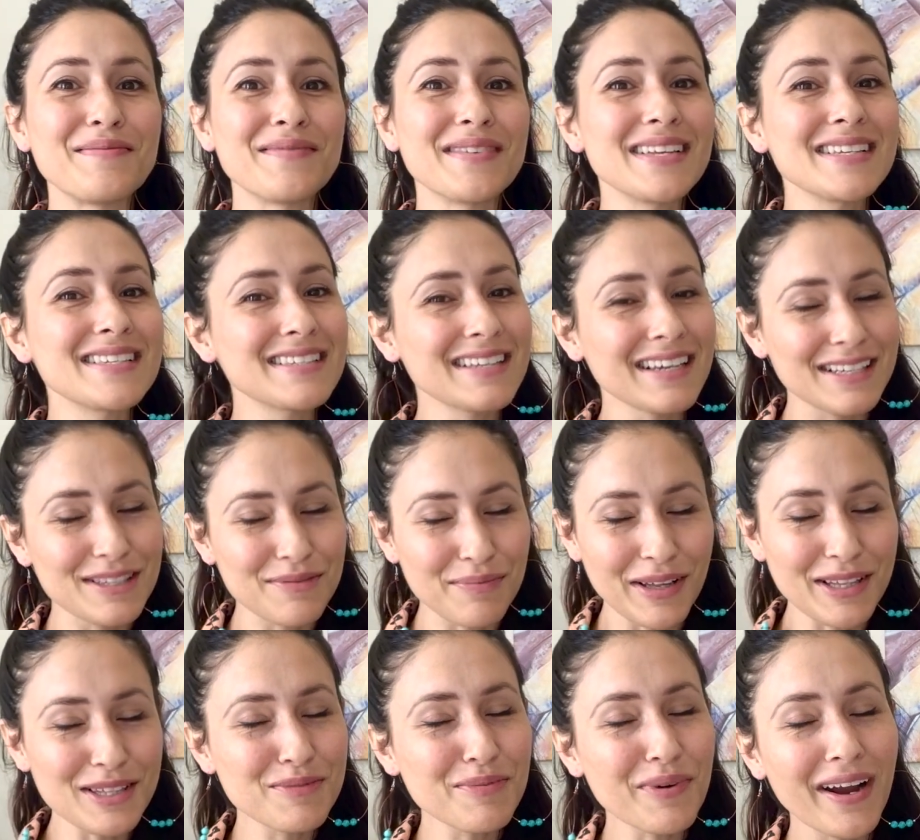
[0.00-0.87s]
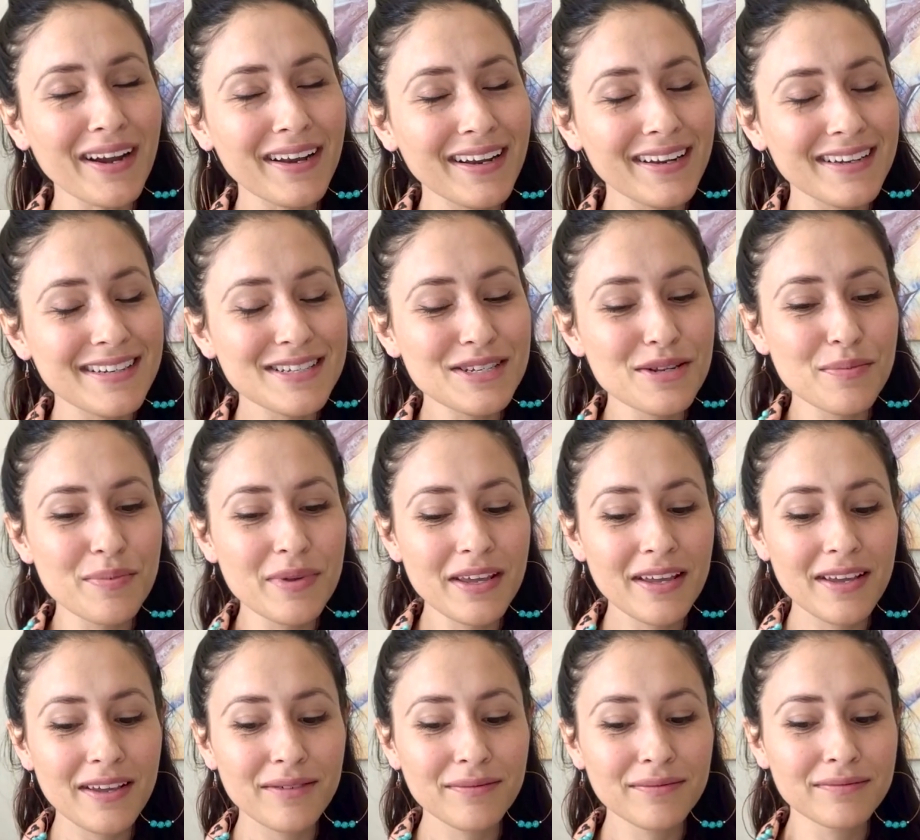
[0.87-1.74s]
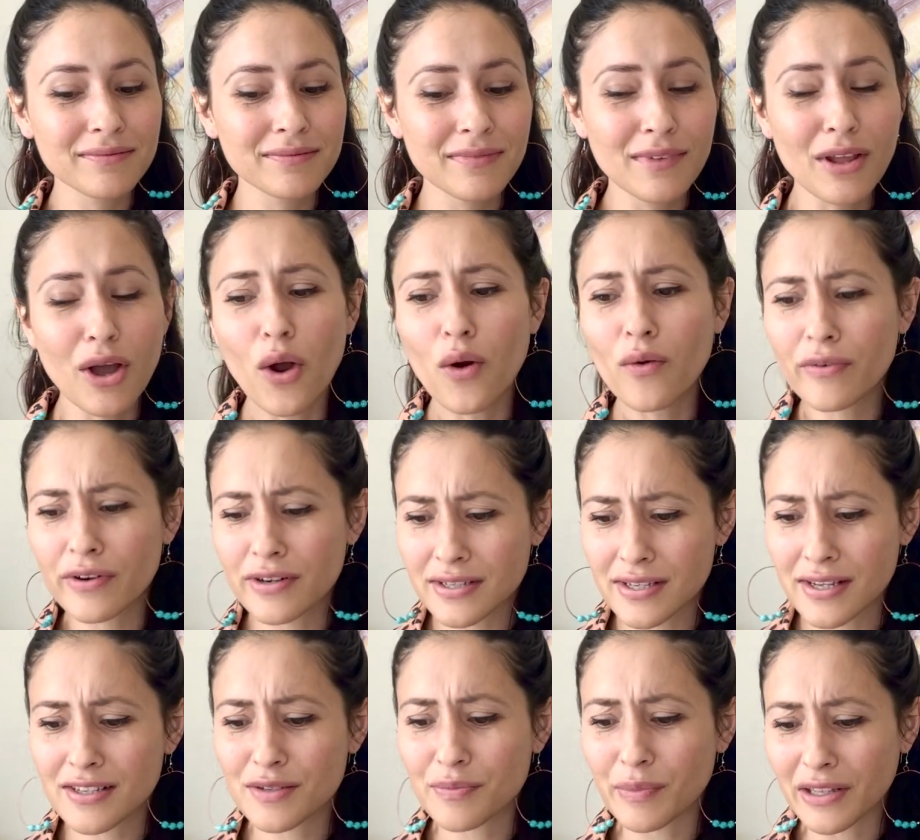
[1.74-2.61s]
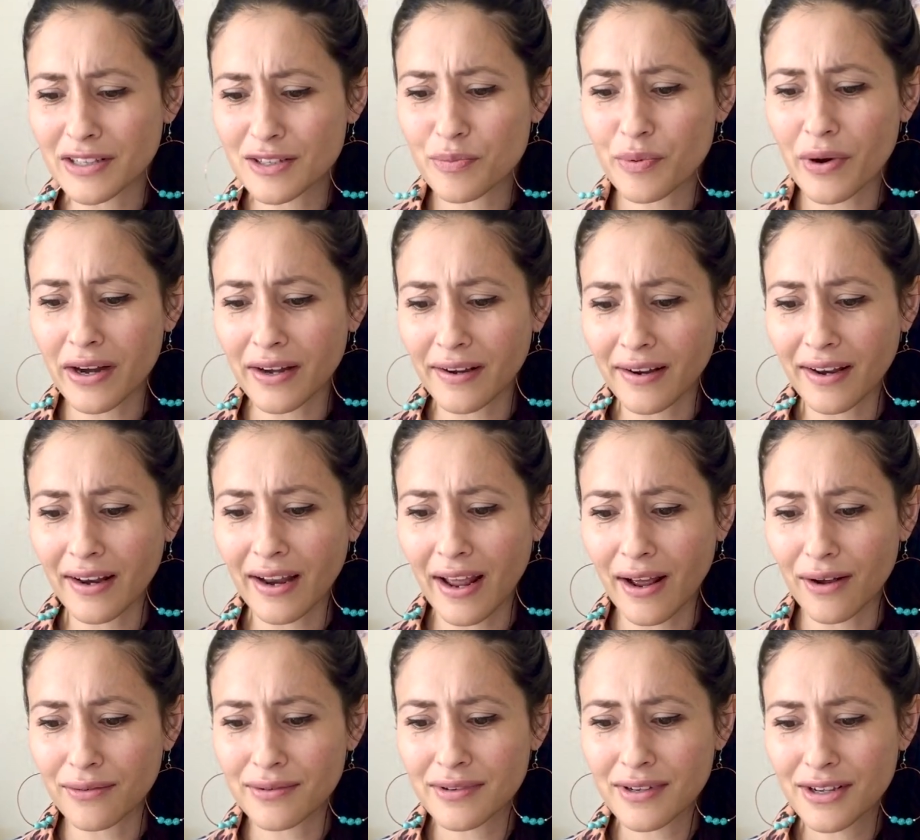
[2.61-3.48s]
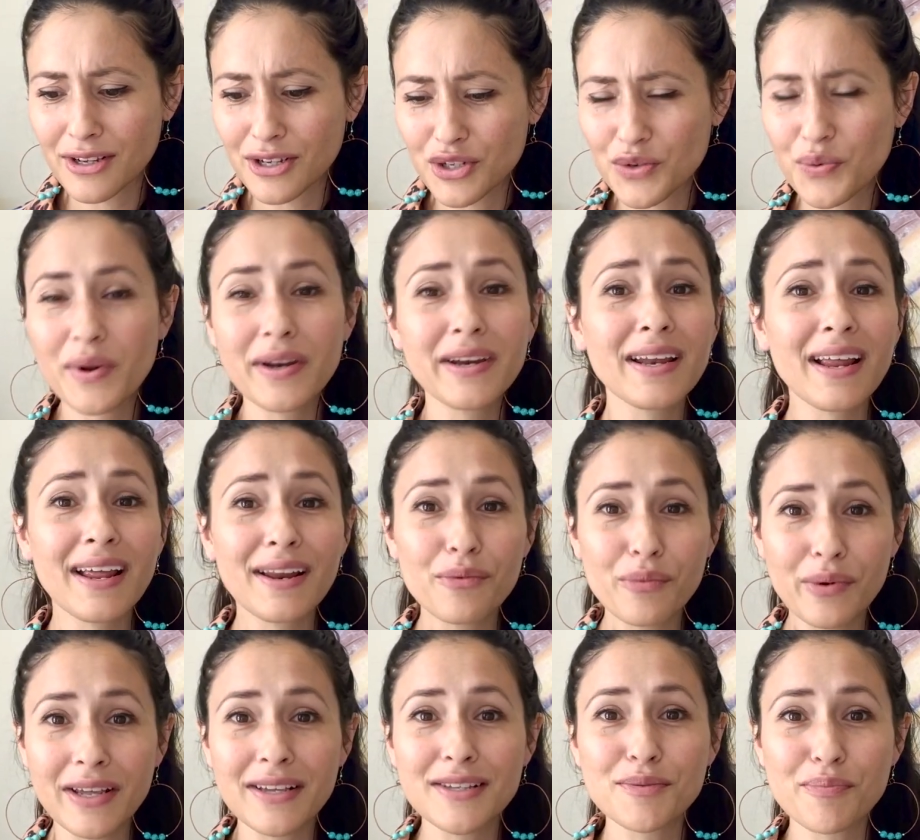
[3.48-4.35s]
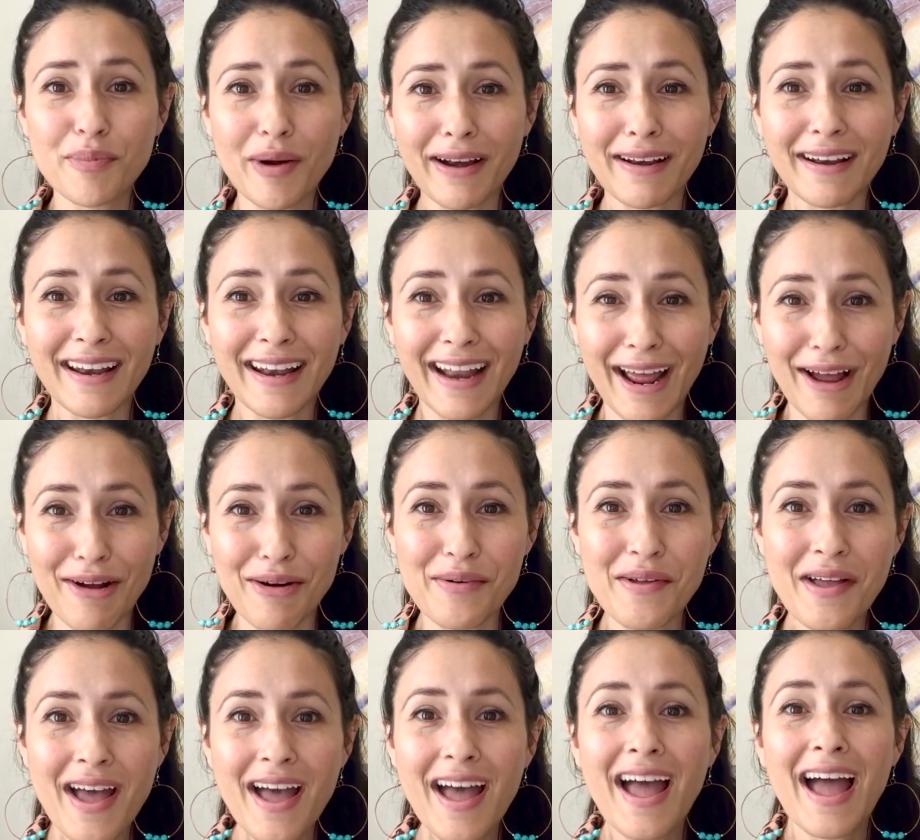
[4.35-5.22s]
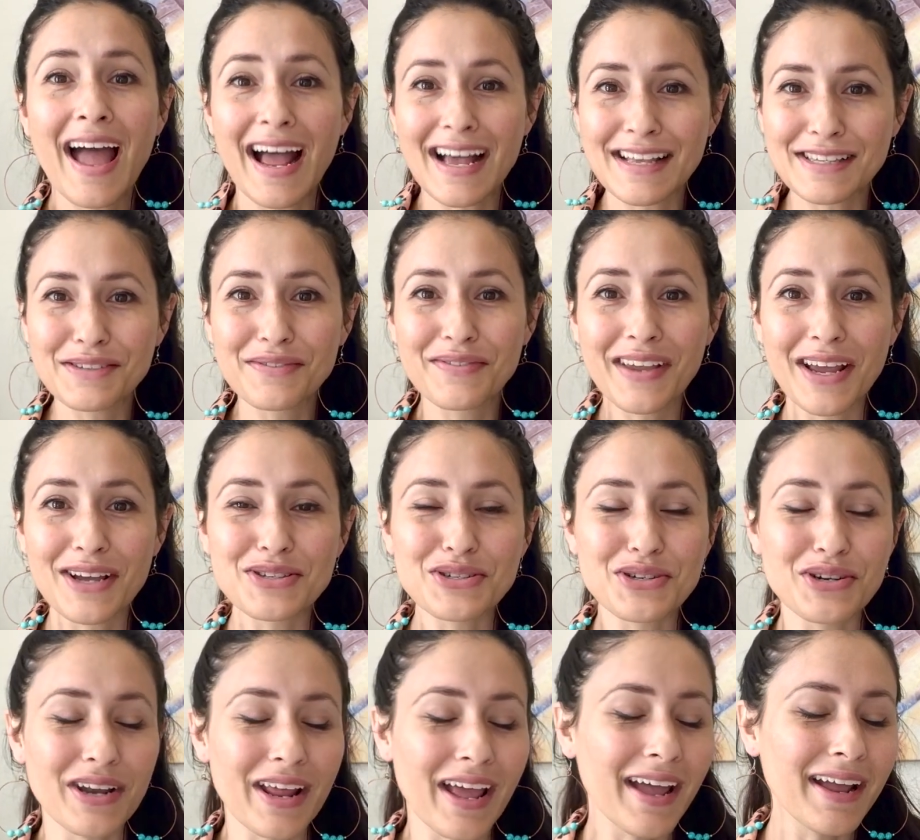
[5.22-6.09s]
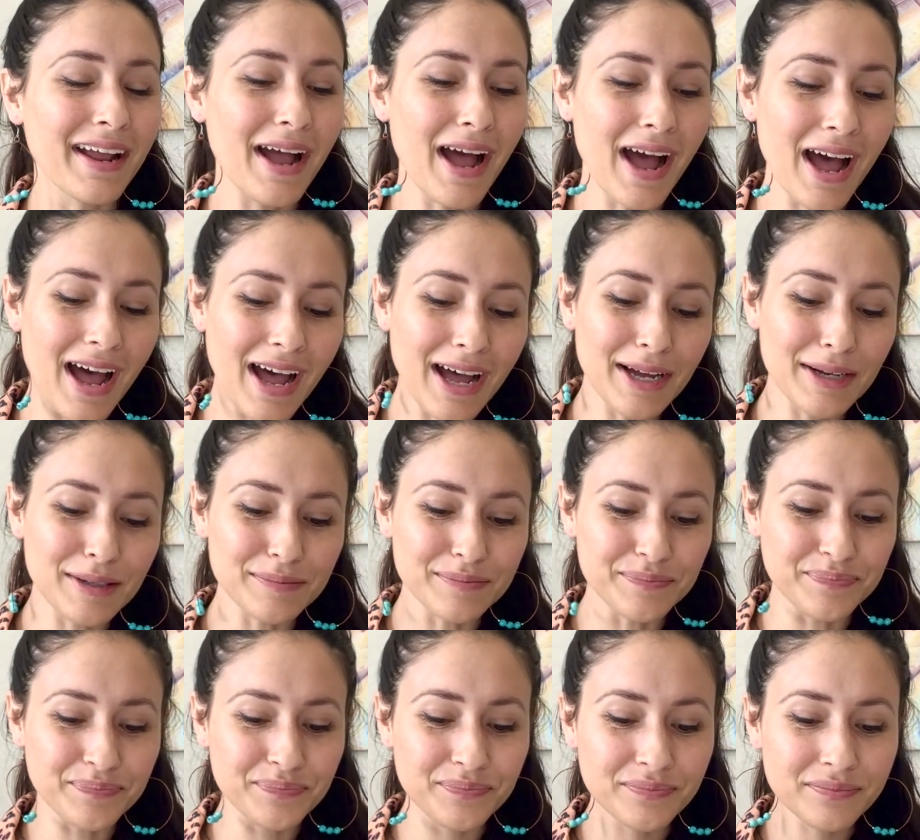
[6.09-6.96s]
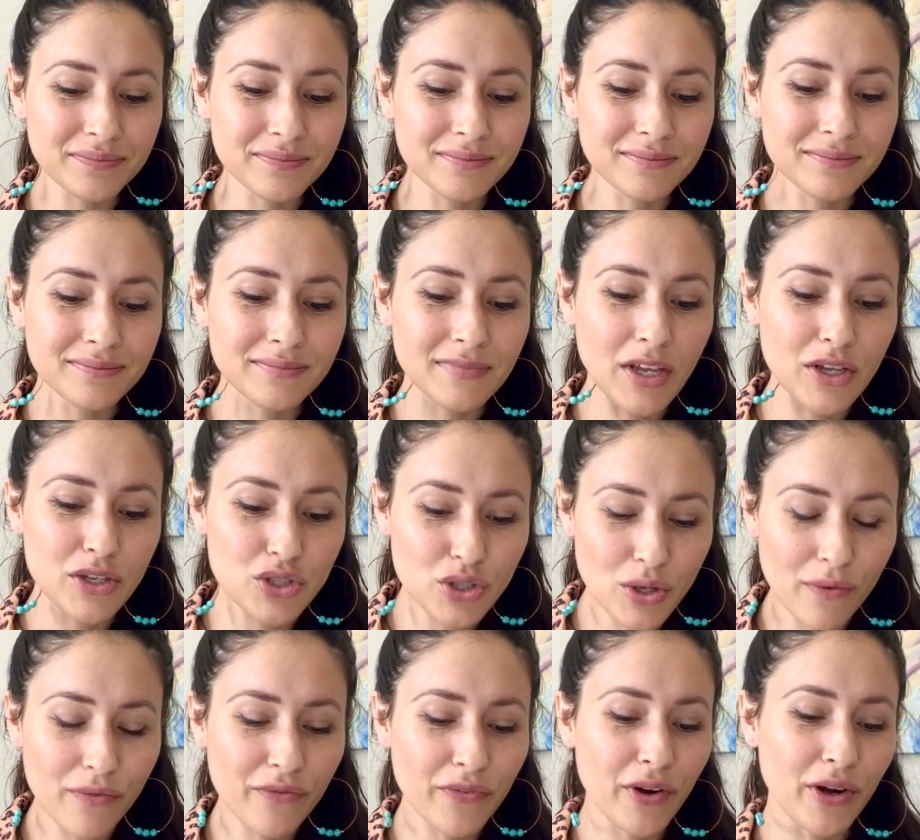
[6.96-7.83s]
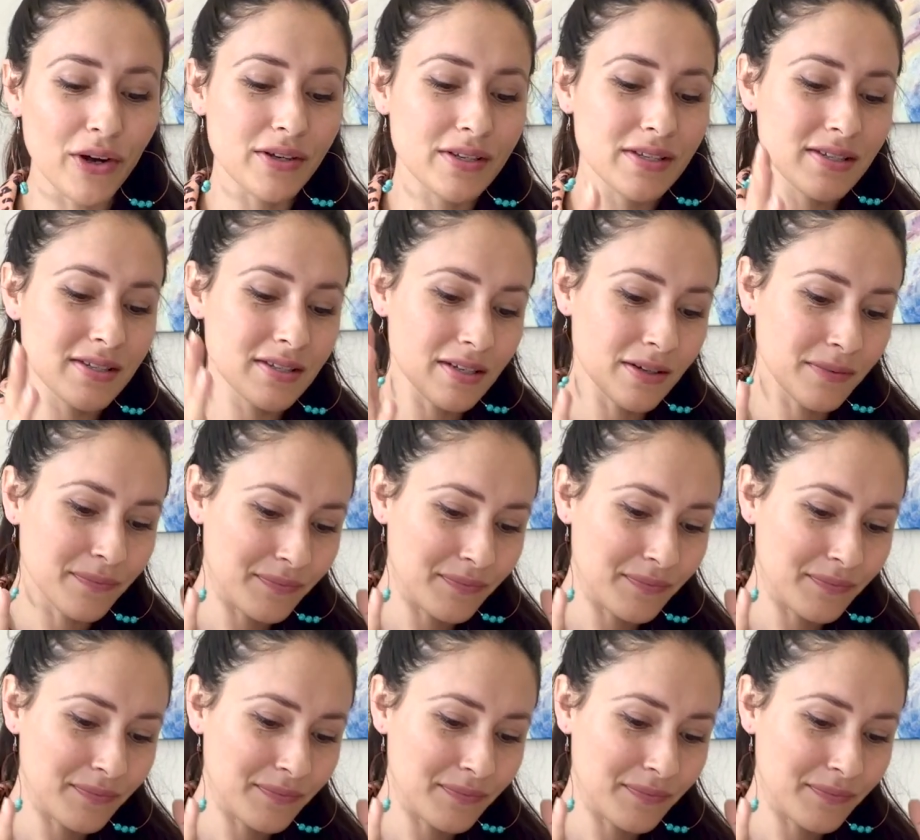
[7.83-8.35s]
6 months pregnant, to be over 6 months pregnant now. 29 weeks pregnant now, as of yesterday. So first,